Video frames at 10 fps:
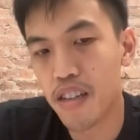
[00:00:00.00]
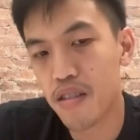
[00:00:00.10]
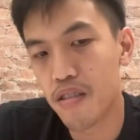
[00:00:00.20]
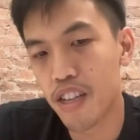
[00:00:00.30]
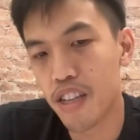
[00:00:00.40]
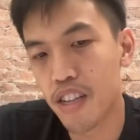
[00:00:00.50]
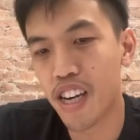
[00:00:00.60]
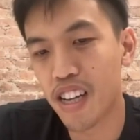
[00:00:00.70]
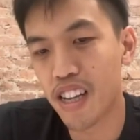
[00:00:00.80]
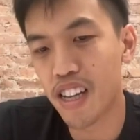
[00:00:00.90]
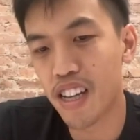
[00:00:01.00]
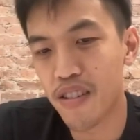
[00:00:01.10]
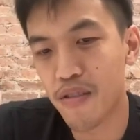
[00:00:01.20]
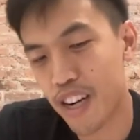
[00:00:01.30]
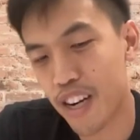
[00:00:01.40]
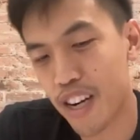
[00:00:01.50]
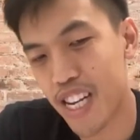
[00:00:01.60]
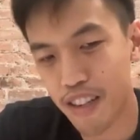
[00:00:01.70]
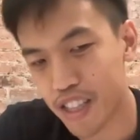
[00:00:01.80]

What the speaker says: So let's say like right now,